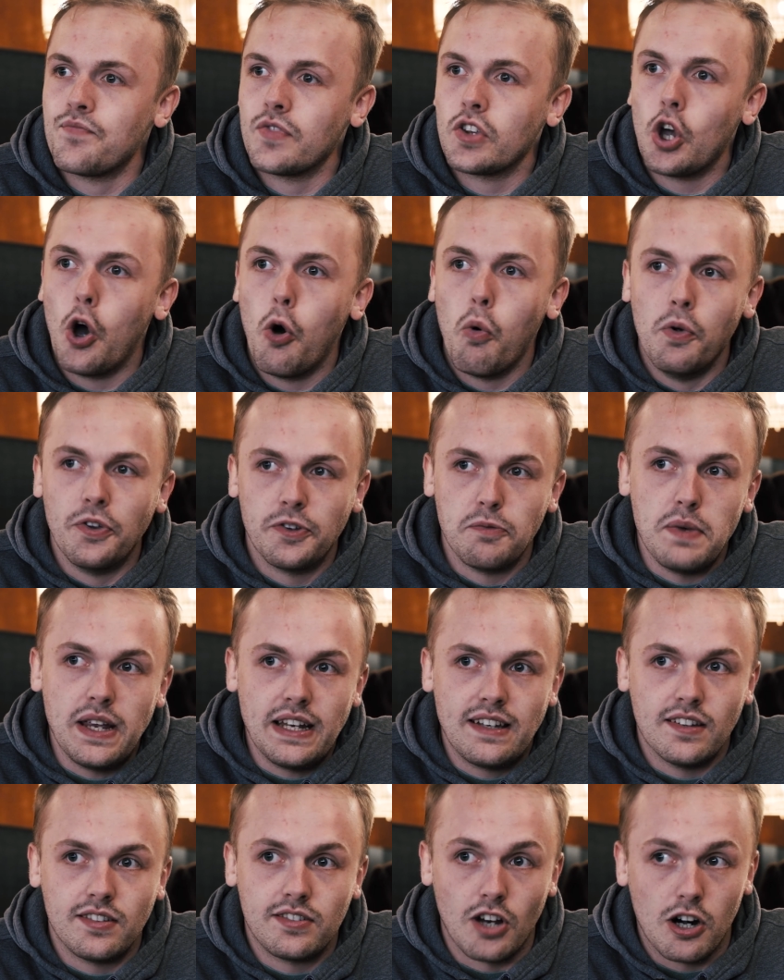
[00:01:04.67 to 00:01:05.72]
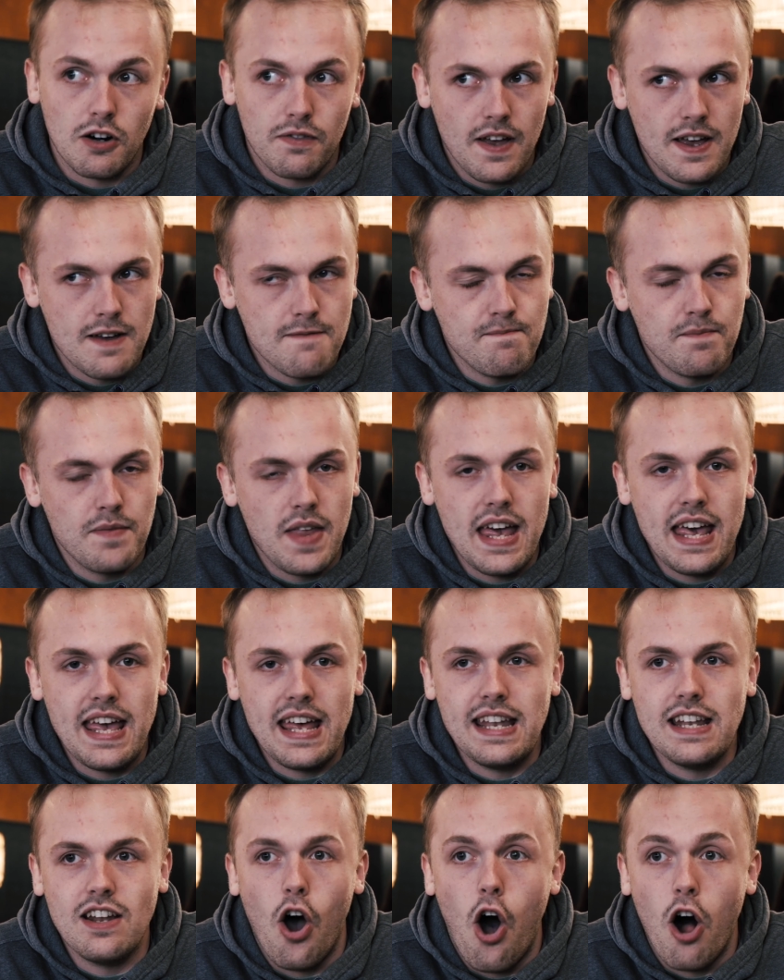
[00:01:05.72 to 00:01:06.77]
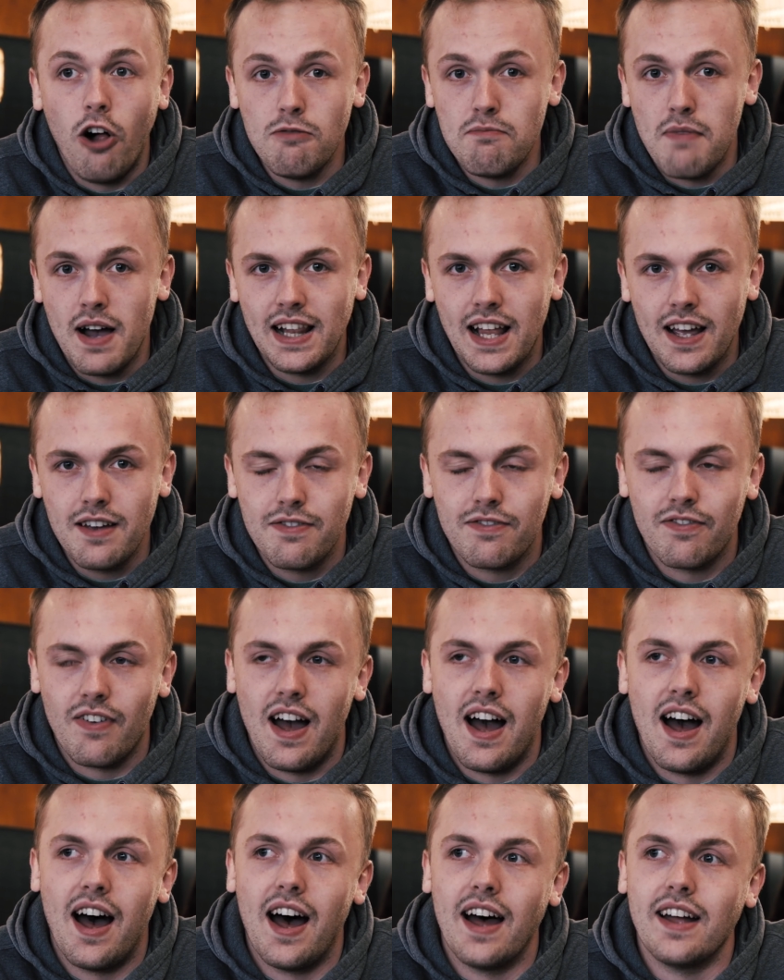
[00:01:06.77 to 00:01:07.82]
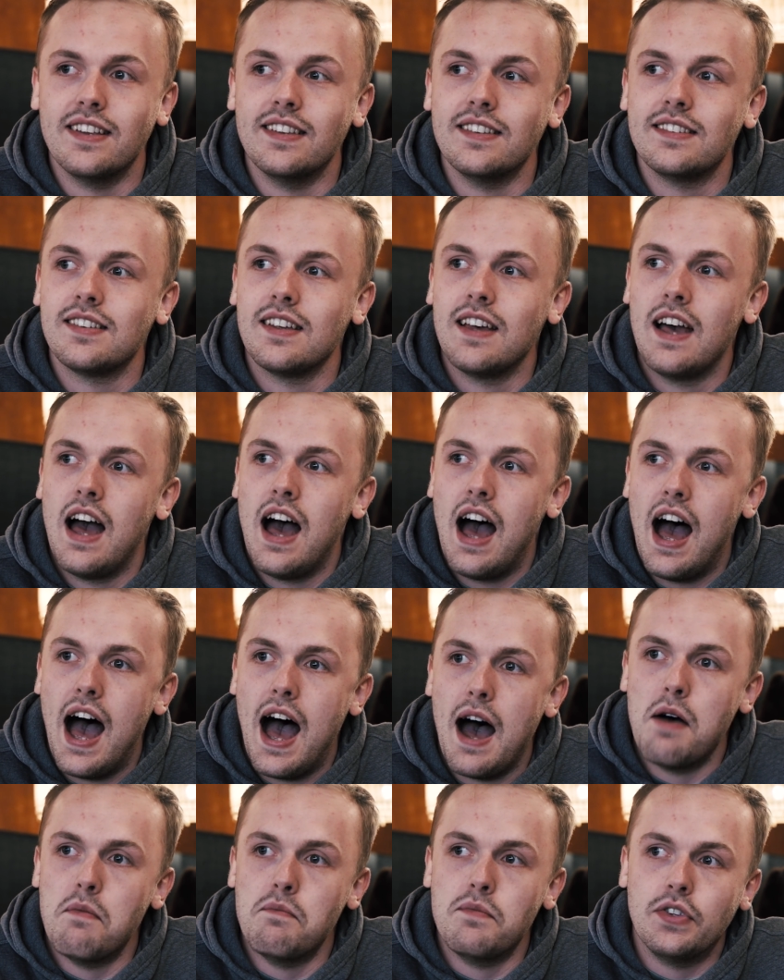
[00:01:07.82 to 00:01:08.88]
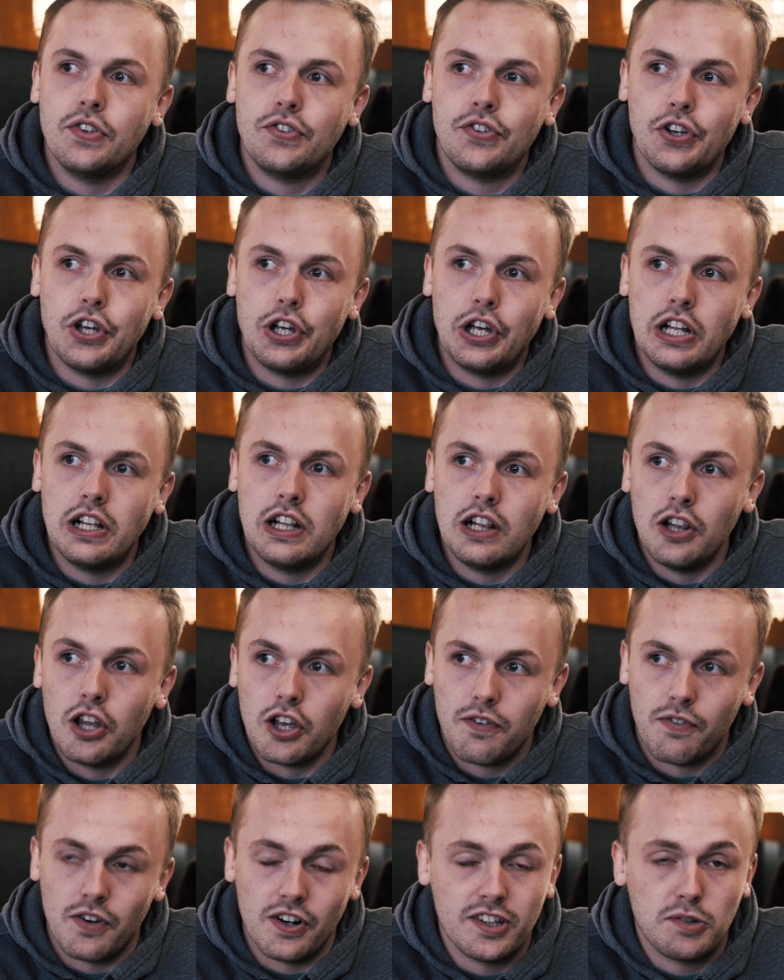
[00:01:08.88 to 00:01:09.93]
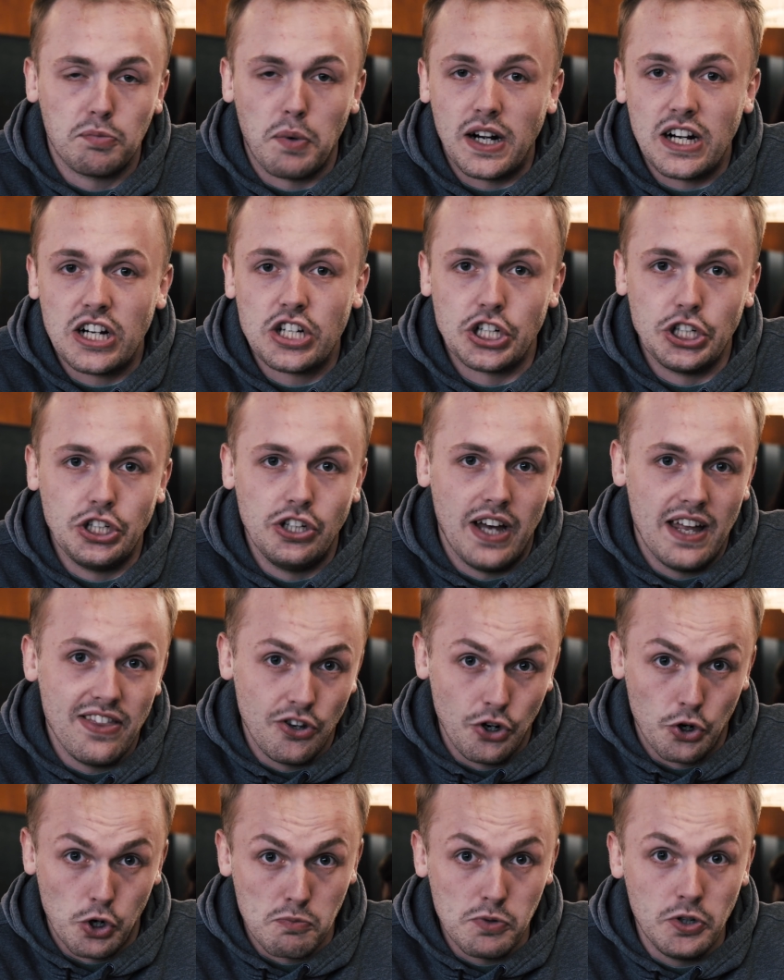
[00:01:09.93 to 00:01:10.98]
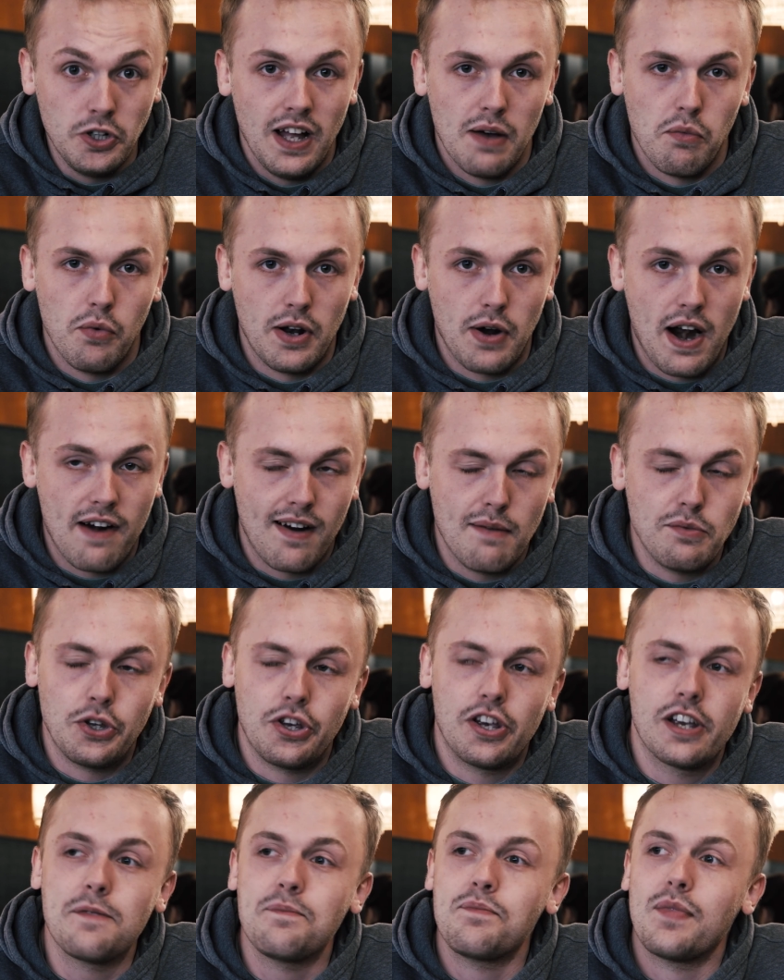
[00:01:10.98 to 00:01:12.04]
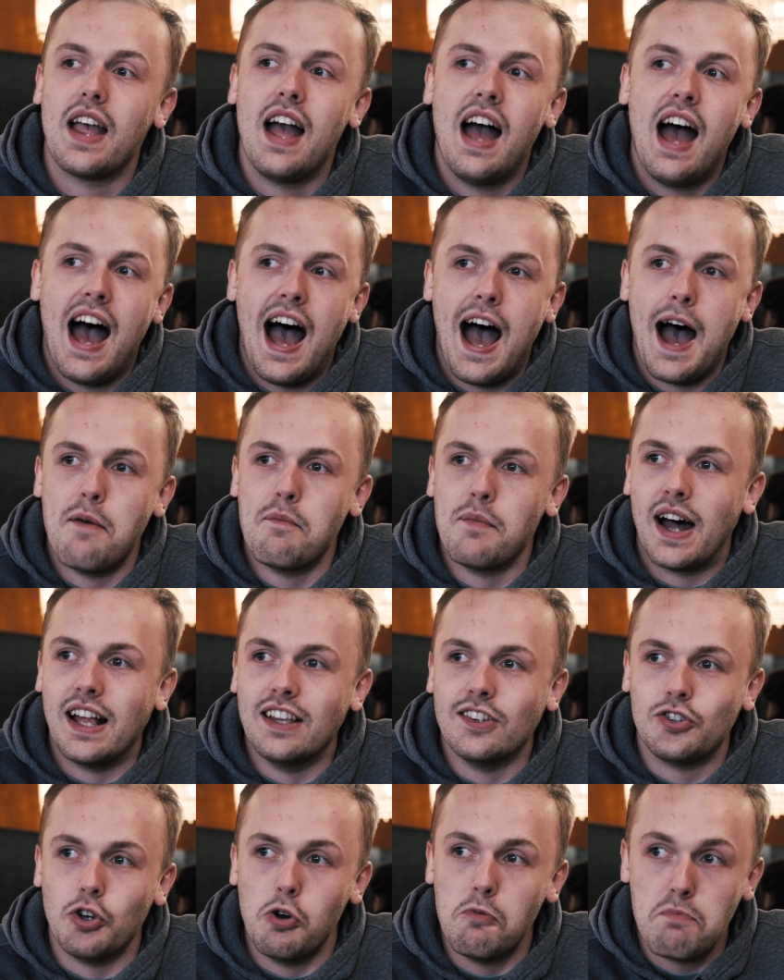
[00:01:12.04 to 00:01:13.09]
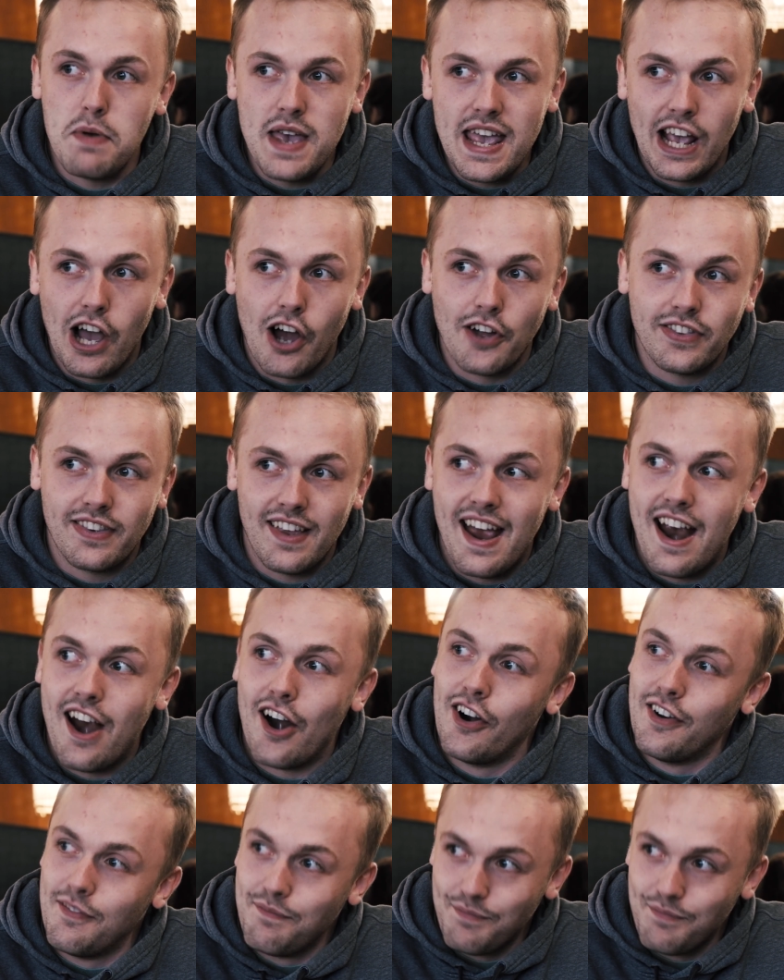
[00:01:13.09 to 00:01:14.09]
God wants me to serve Him in all of my life and to look for the spiritual and normal and whatever I'm doing. And so being out there